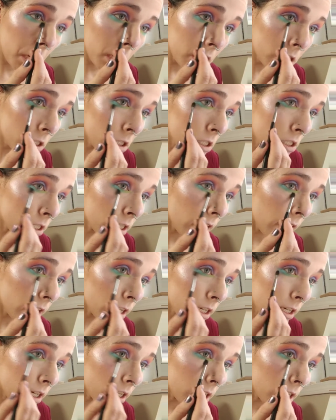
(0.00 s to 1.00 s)
and just
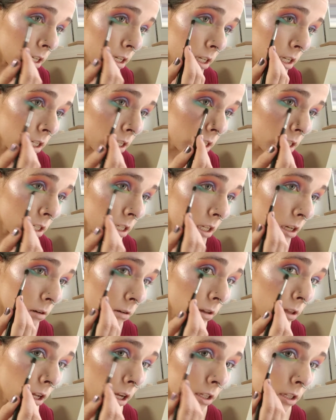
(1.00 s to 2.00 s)
kind of go
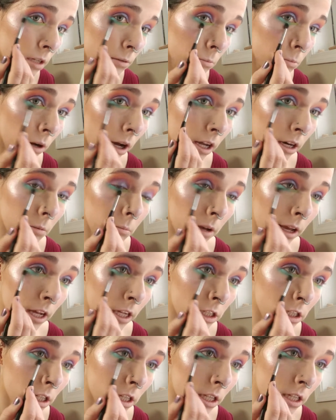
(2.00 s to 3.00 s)
along the bottom
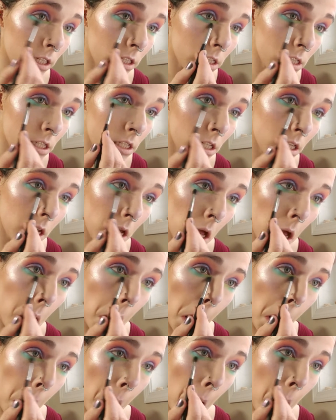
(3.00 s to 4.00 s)
edge of this
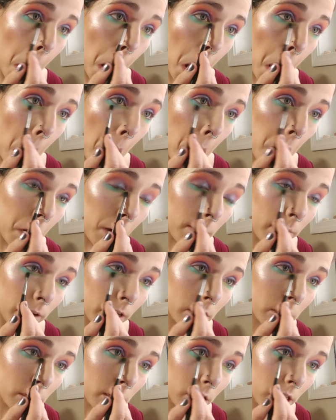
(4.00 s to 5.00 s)
and
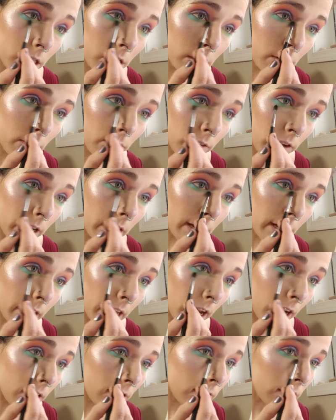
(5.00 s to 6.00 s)
make sure that it's fading
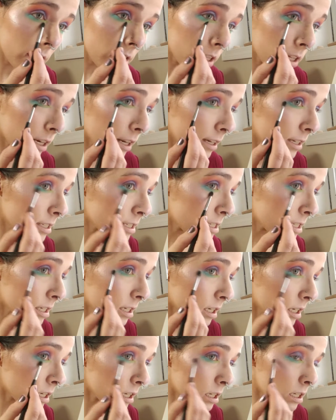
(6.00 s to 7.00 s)
out really
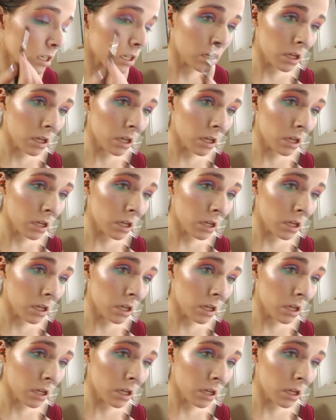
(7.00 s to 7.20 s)
nicely.